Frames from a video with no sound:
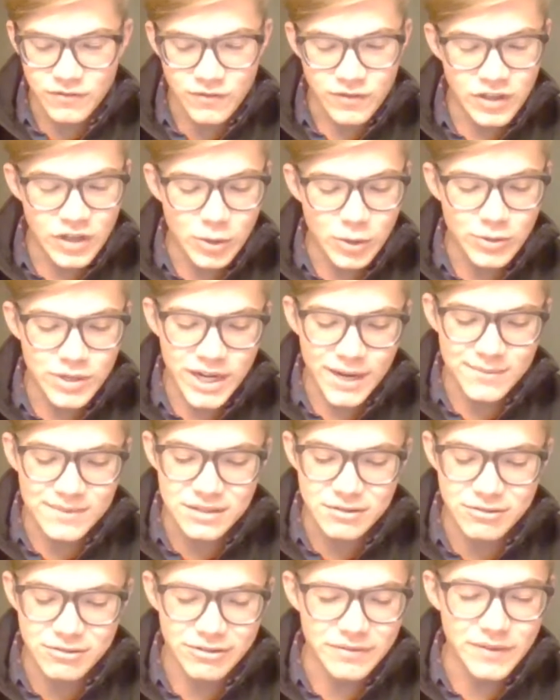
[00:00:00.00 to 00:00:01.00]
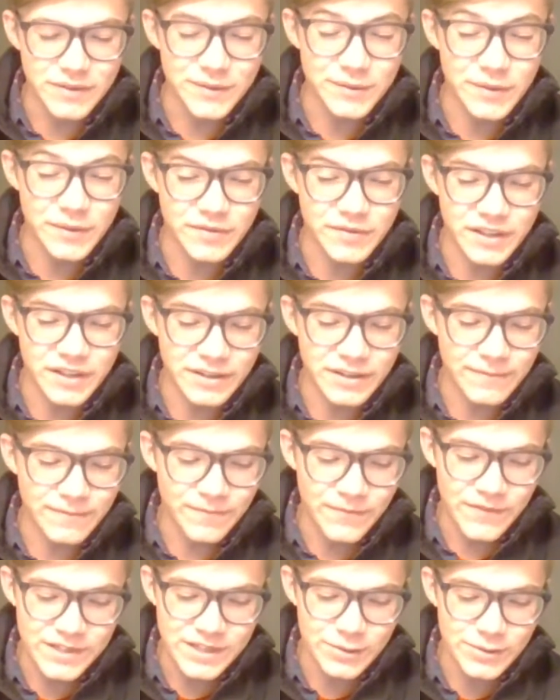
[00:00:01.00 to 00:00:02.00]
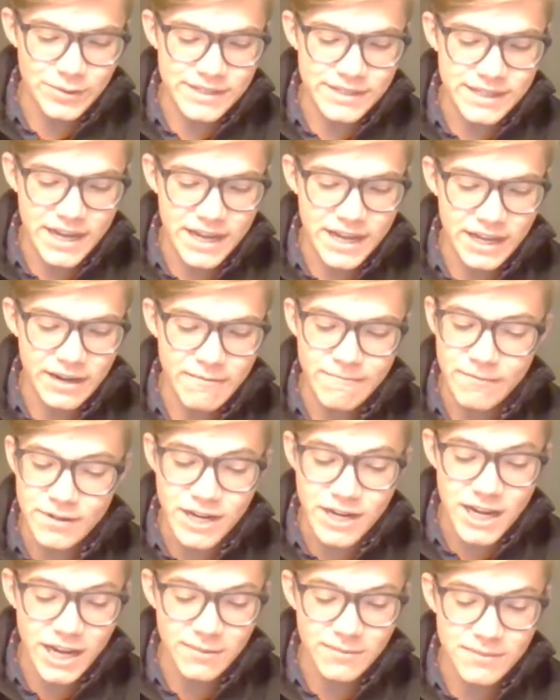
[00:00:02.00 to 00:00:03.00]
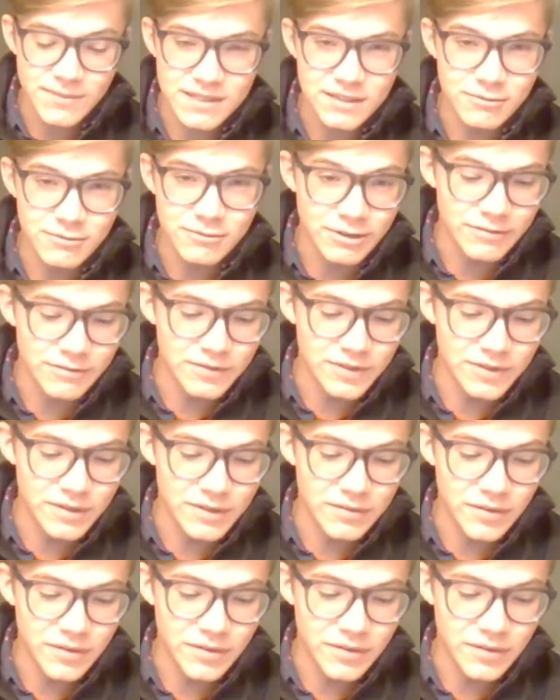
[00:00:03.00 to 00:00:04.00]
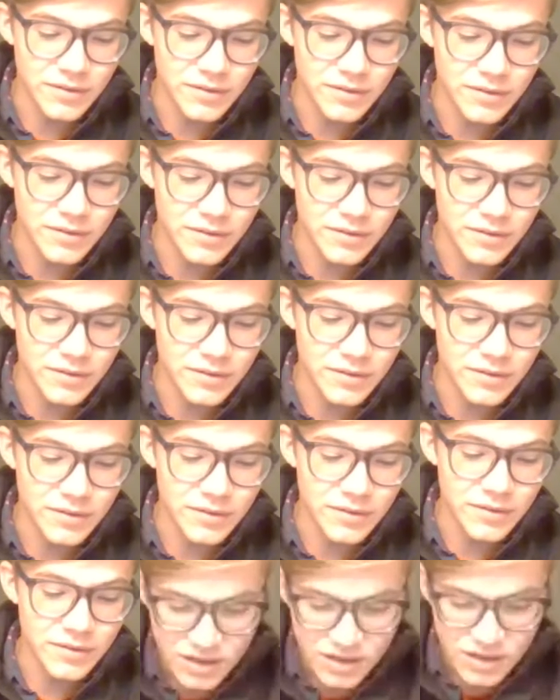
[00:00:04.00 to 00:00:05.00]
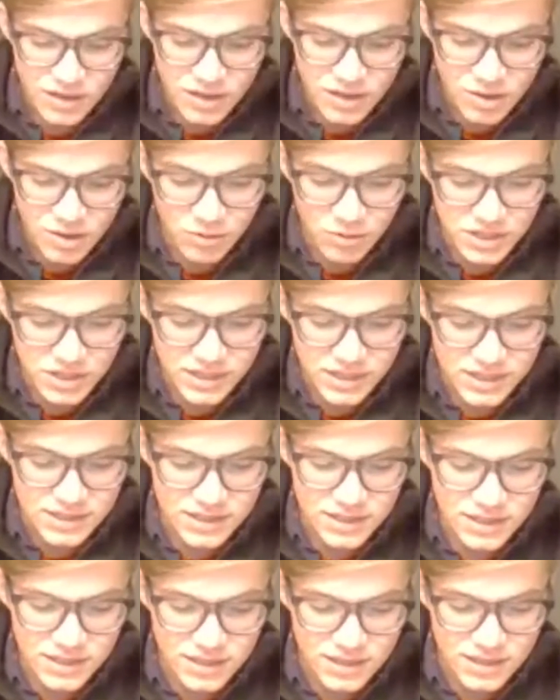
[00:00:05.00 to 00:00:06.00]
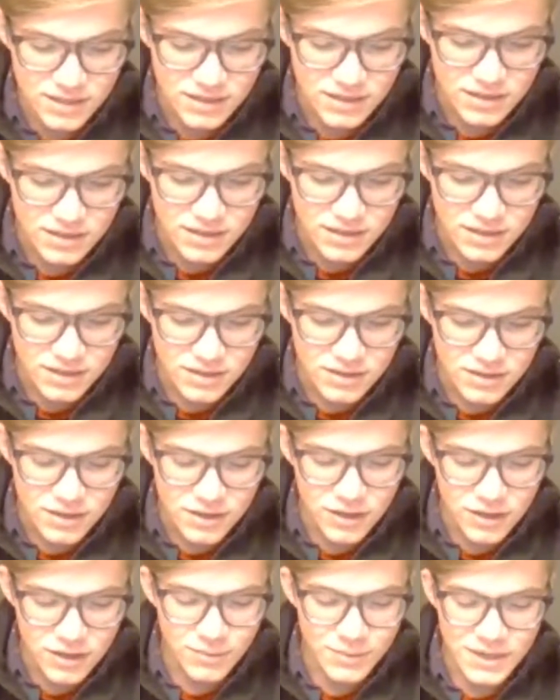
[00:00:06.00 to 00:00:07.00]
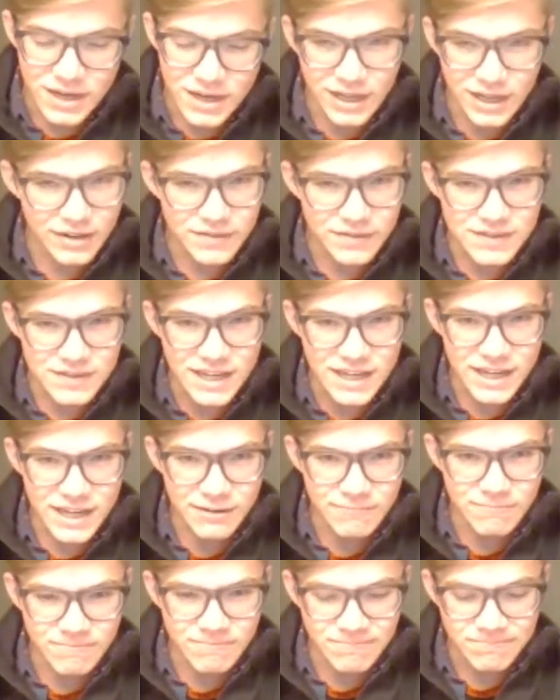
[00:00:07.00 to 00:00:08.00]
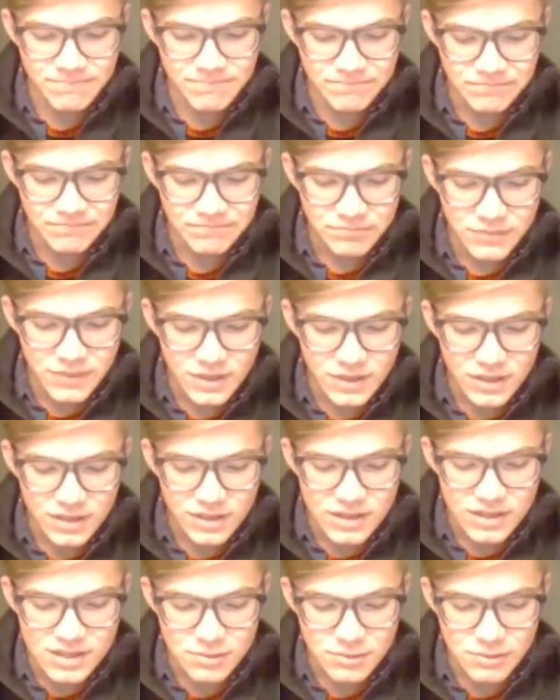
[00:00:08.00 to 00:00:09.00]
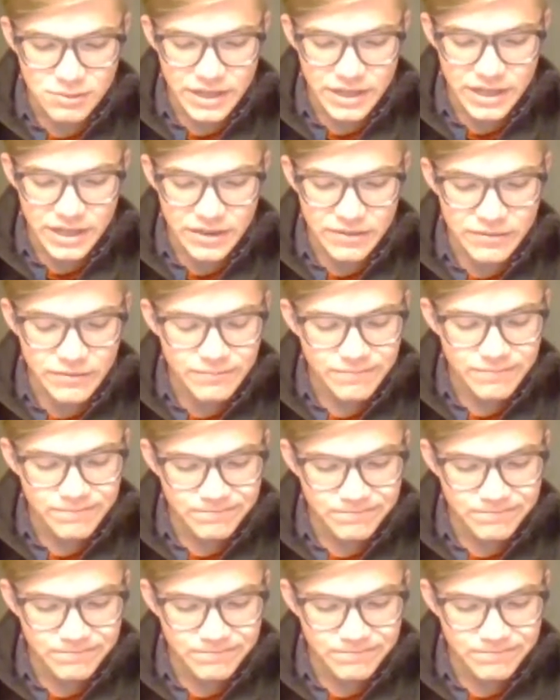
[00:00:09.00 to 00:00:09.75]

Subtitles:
u times the derivative of v, so sine times the derivative of cosine, which is a negative sine. So we have,